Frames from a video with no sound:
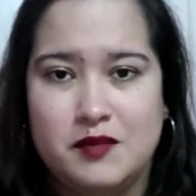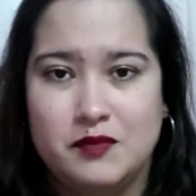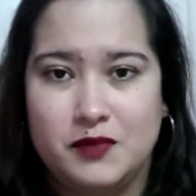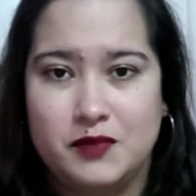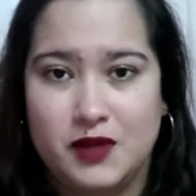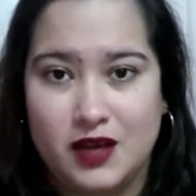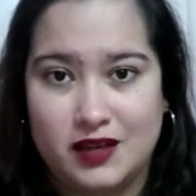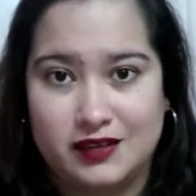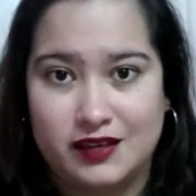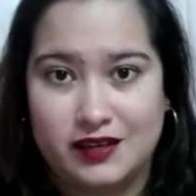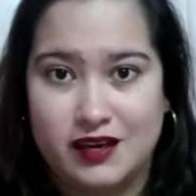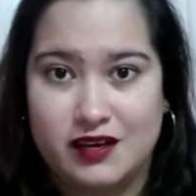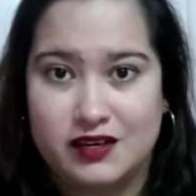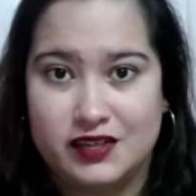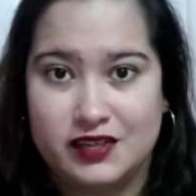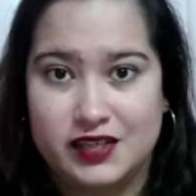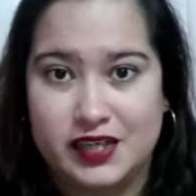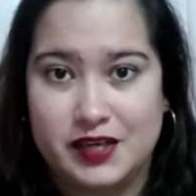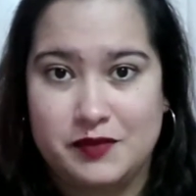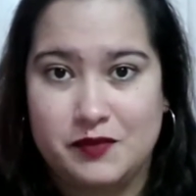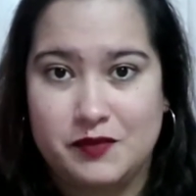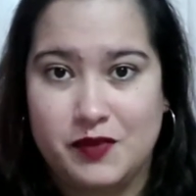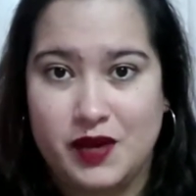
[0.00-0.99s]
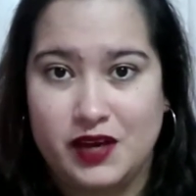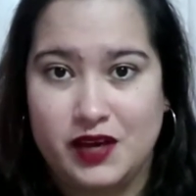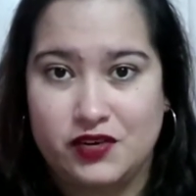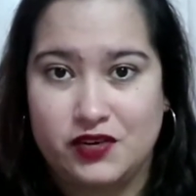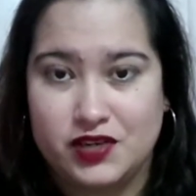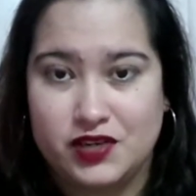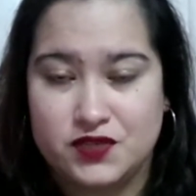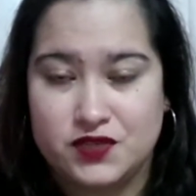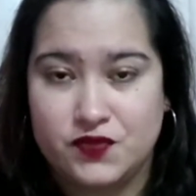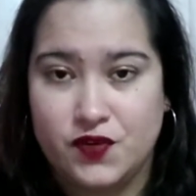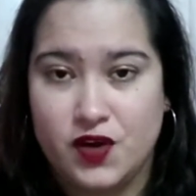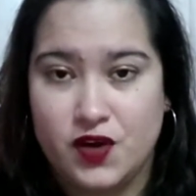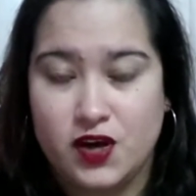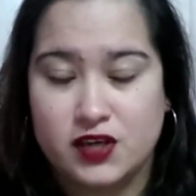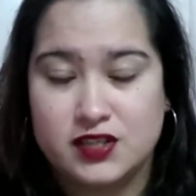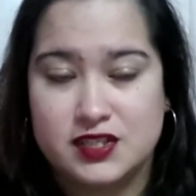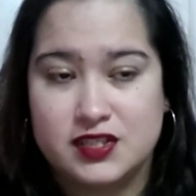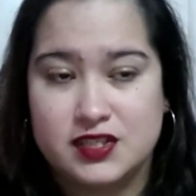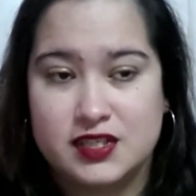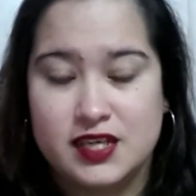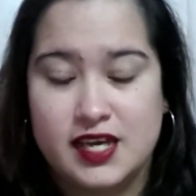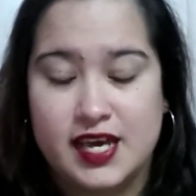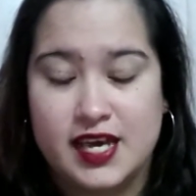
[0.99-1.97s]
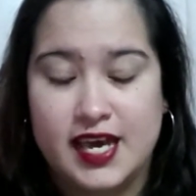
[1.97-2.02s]
Plot Gardening by Chris
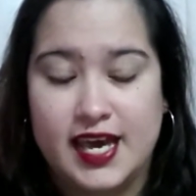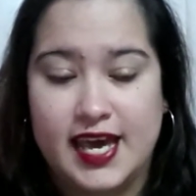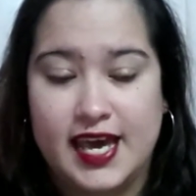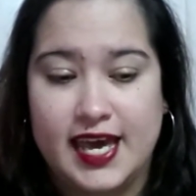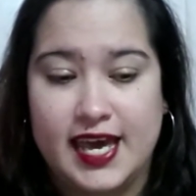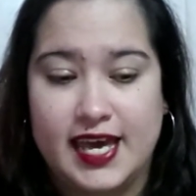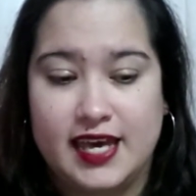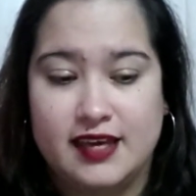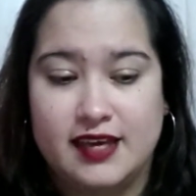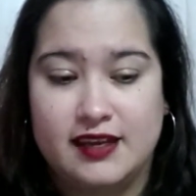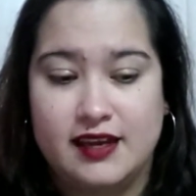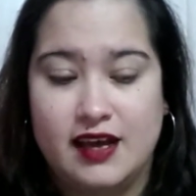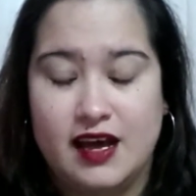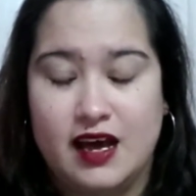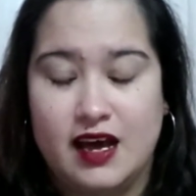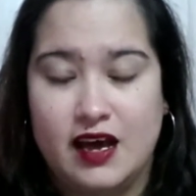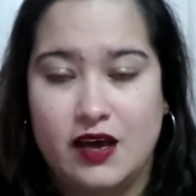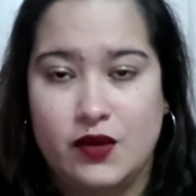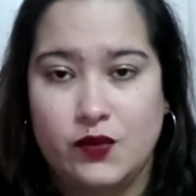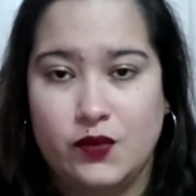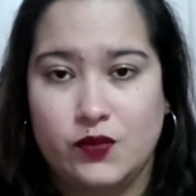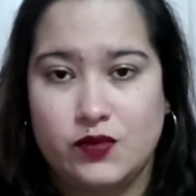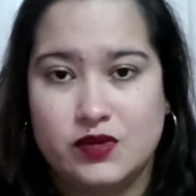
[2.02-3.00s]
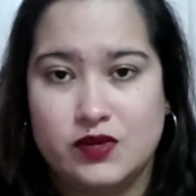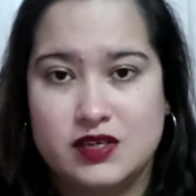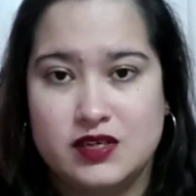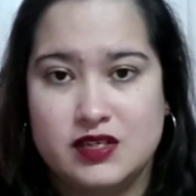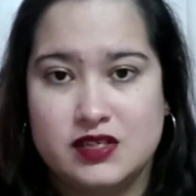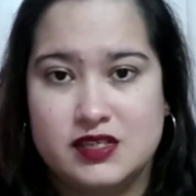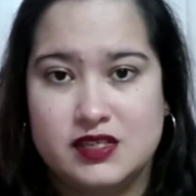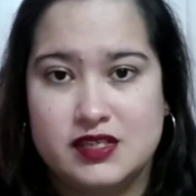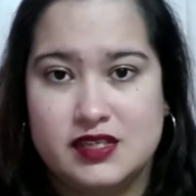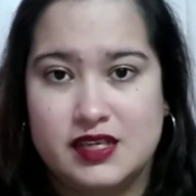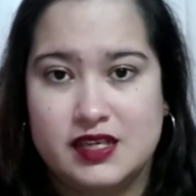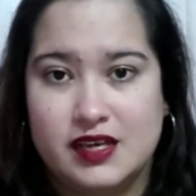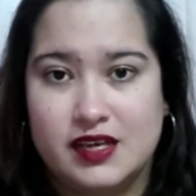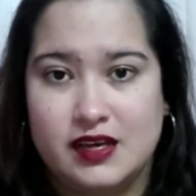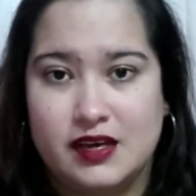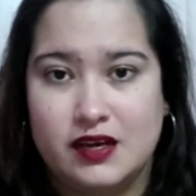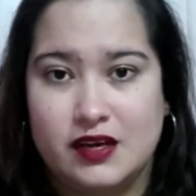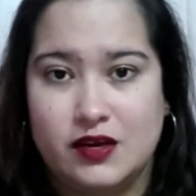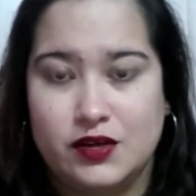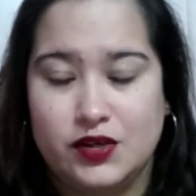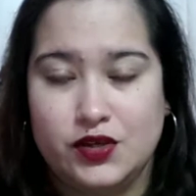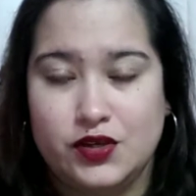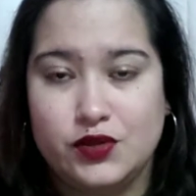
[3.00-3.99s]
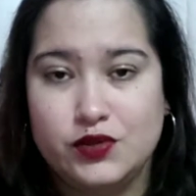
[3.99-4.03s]
Fox and I was uh,
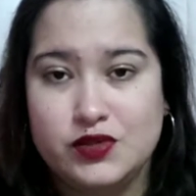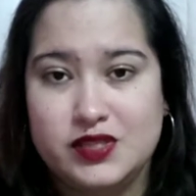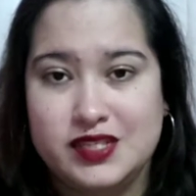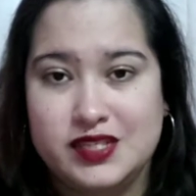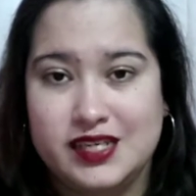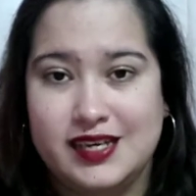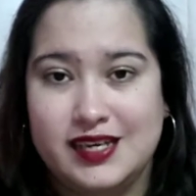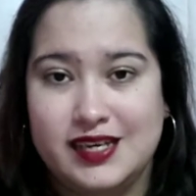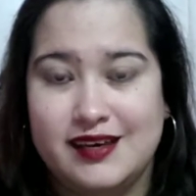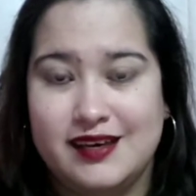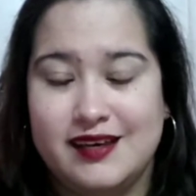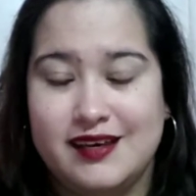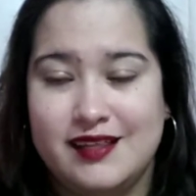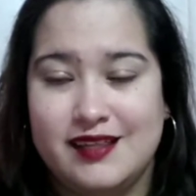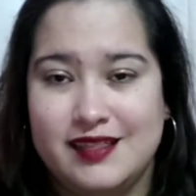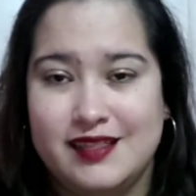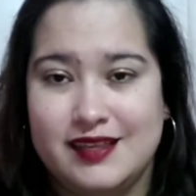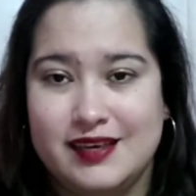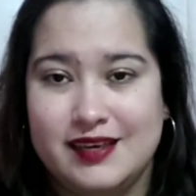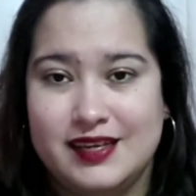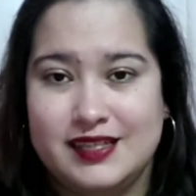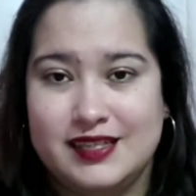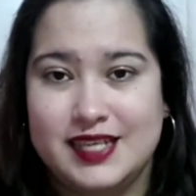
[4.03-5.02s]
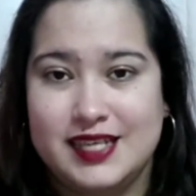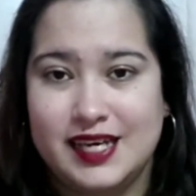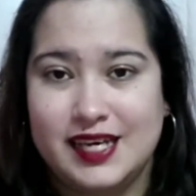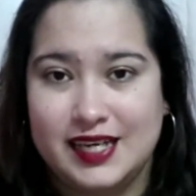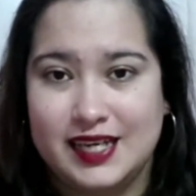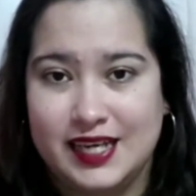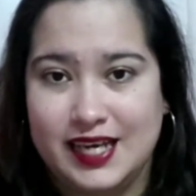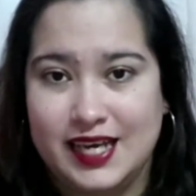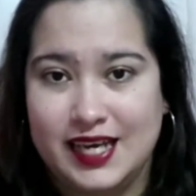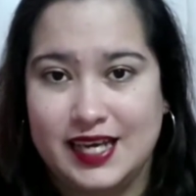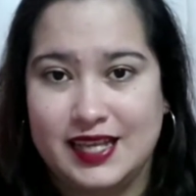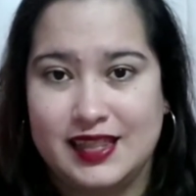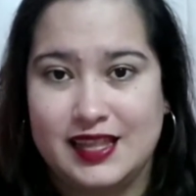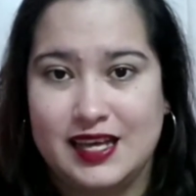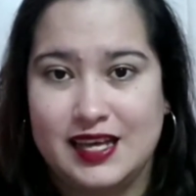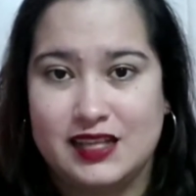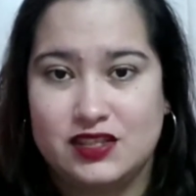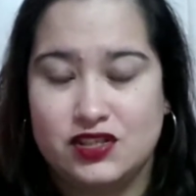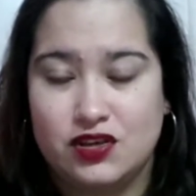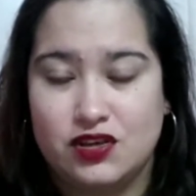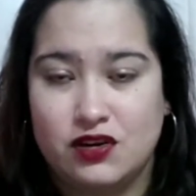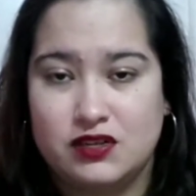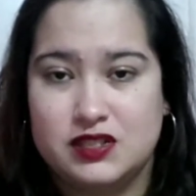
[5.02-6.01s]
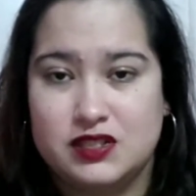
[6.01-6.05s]
using the technique that
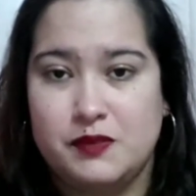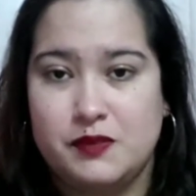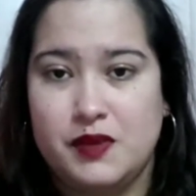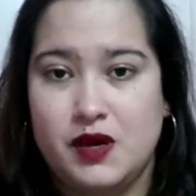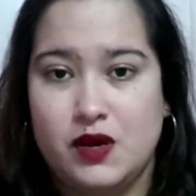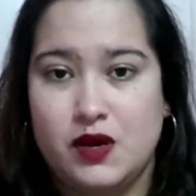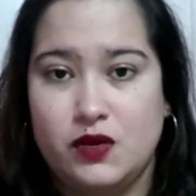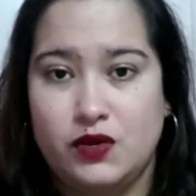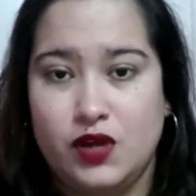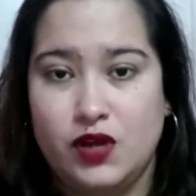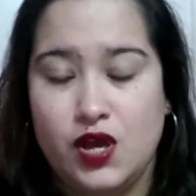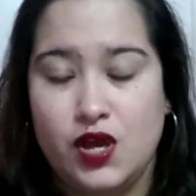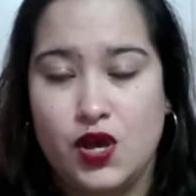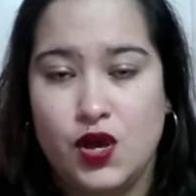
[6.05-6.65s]
talks about